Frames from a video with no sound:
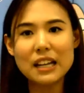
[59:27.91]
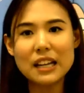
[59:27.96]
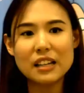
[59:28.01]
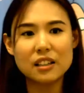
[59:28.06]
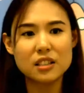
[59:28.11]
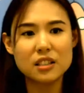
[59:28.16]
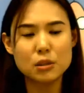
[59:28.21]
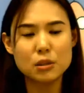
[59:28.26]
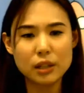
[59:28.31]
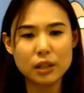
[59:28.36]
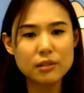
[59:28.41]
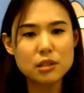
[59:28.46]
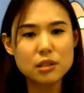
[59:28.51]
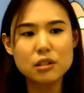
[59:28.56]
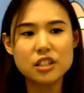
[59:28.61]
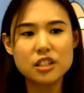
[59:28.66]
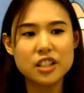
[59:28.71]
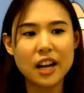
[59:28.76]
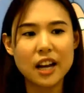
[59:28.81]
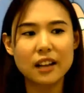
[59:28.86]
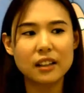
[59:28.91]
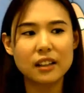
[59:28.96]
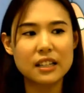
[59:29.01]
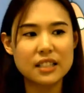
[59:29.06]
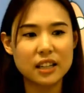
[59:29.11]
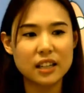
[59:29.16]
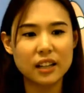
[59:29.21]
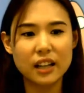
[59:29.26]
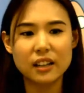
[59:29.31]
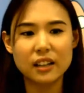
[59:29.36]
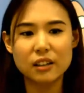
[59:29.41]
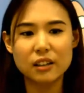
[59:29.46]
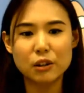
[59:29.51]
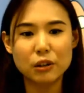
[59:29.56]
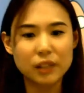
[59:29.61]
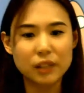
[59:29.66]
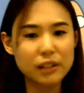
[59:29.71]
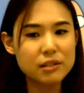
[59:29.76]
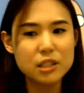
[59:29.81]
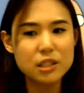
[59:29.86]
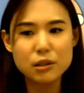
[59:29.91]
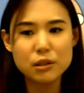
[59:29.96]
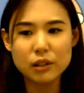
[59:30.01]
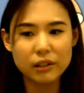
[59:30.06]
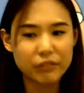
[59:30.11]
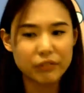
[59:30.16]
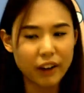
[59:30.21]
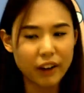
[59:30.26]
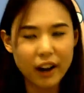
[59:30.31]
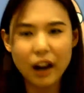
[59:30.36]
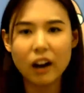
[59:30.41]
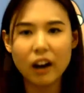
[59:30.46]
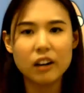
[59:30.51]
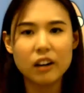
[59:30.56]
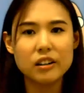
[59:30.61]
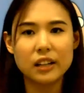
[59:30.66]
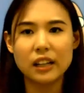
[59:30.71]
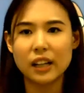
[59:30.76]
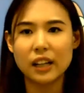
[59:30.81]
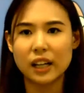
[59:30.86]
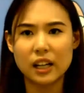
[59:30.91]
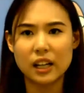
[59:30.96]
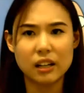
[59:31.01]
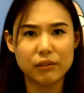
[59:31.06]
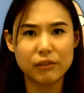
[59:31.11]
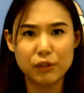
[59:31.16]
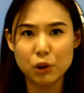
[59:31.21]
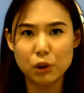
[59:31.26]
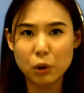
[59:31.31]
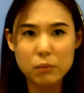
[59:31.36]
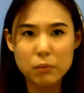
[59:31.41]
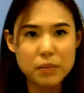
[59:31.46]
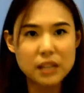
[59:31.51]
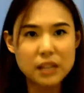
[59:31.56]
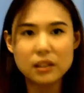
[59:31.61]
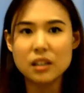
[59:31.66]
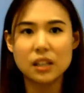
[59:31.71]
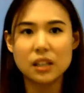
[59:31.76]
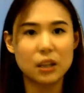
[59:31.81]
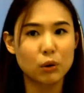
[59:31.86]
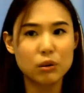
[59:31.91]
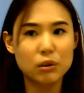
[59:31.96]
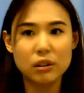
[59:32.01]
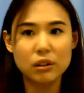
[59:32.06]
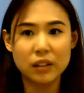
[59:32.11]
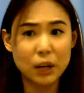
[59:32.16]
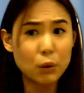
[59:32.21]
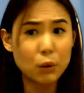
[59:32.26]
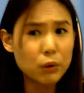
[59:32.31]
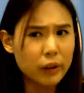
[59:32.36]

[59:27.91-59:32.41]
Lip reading: Your type A leaders who gives you a checklist and then gives you a very hard deadline, and if you don't meet it, they